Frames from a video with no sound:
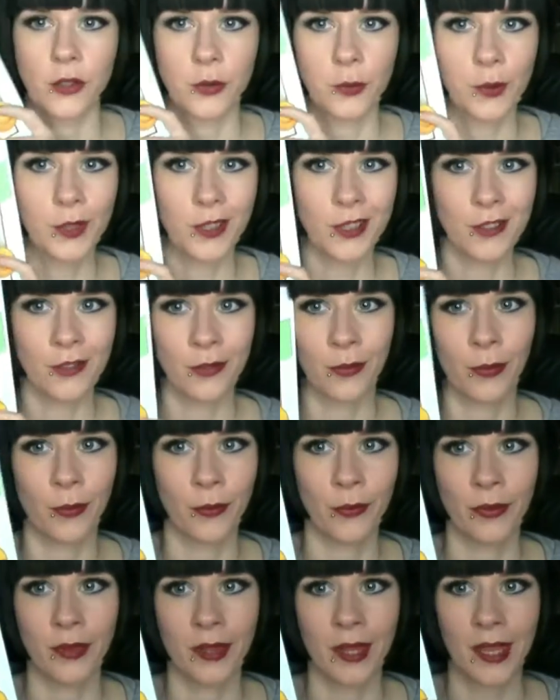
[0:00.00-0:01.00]
Quidditch
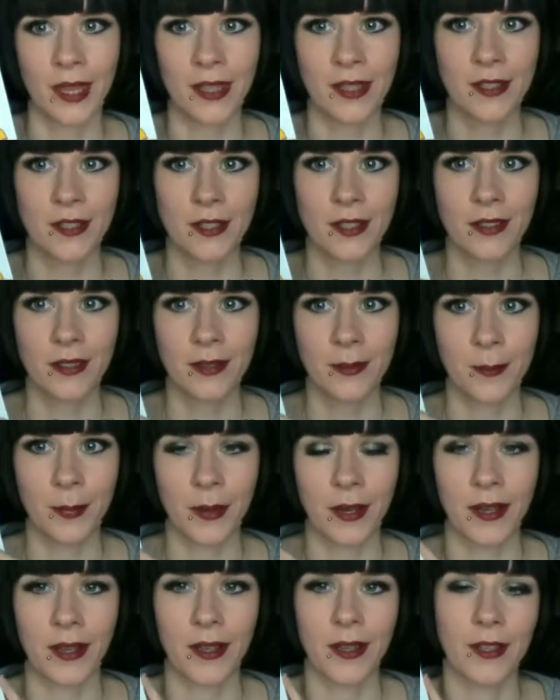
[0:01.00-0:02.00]
Through the Ages
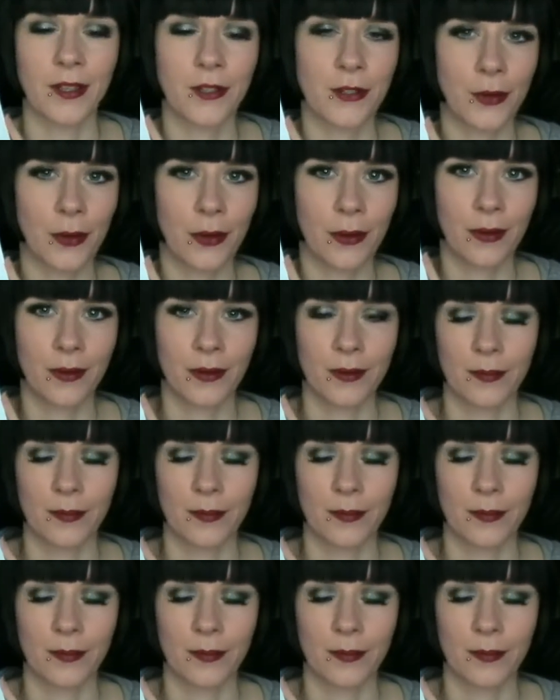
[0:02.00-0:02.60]
by Joe.